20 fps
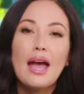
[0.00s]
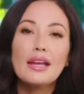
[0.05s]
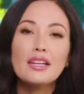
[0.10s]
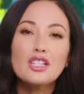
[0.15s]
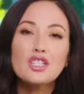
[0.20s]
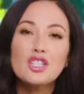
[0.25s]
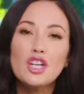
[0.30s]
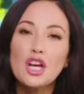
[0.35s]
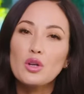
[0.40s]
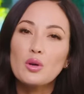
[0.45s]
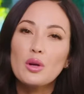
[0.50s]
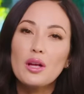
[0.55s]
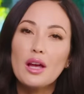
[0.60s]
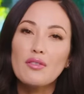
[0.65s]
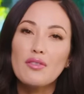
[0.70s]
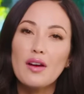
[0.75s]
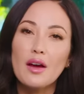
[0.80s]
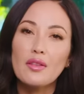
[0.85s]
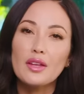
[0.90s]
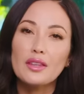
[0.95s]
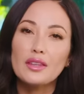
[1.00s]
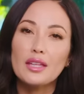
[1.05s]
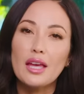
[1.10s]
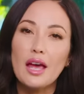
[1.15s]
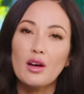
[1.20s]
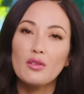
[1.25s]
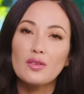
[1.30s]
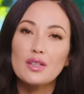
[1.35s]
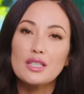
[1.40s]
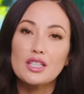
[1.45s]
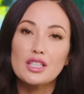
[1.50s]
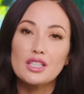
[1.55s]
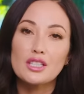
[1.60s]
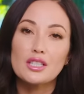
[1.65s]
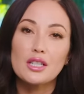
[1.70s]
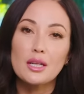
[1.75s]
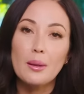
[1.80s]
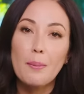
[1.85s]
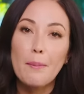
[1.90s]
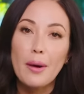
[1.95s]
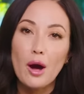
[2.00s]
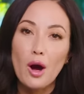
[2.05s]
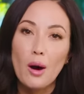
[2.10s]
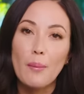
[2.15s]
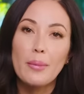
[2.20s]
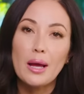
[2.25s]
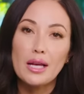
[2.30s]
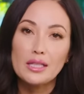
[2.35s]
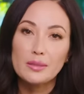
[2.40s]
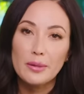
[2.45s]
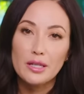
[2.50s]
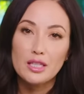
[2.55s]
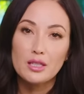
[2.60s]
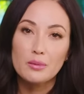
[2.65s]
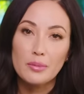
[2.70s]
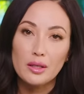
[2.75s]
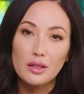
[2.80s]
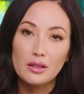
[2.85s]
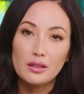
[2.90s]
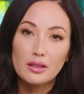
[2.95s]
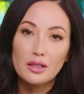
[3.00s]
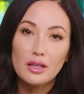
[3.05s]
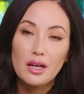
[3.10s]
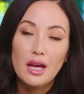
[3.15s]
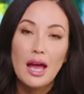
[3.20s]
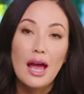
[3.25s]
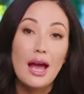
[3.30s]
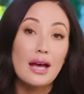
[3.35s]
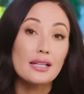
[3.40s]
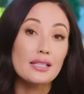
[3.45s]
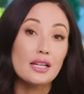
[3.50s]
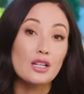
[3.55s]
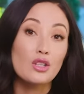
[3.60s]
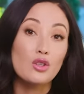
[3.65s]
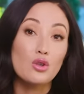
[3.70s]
And in general, I found that the Elvie just didn't pump as much milk as a